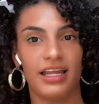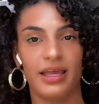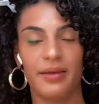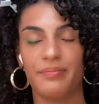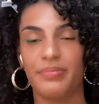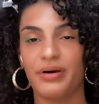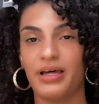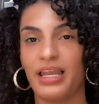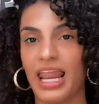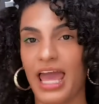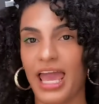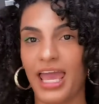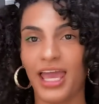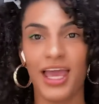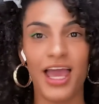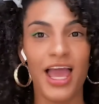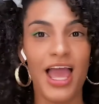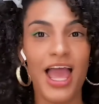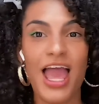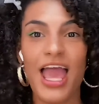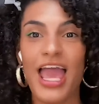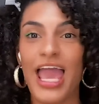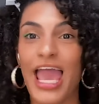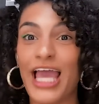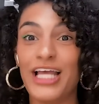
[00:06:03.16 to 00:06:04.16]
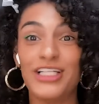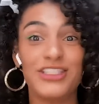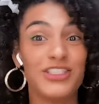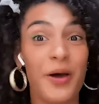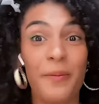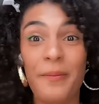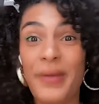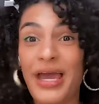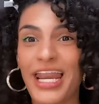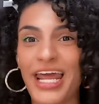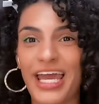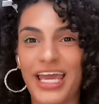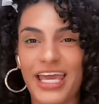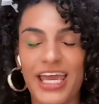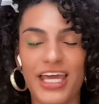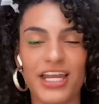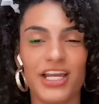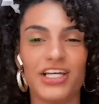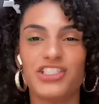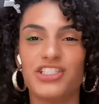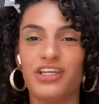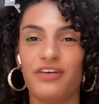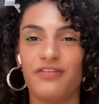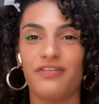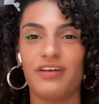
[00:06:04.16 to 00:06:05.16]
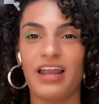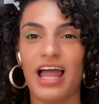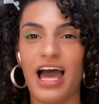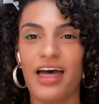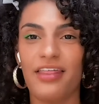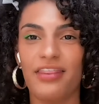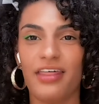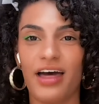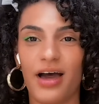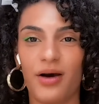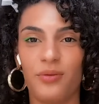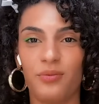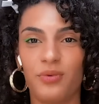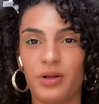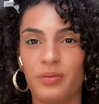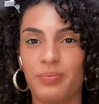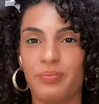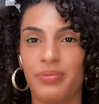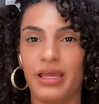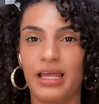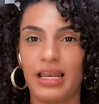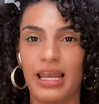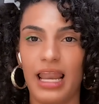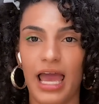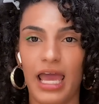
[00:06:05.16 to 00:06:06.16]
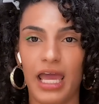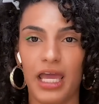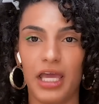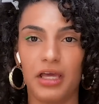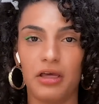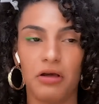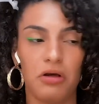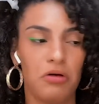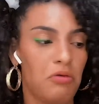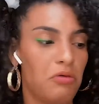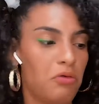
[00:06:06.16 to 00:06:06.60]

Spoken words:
But like in Dominican, a chiflada would be like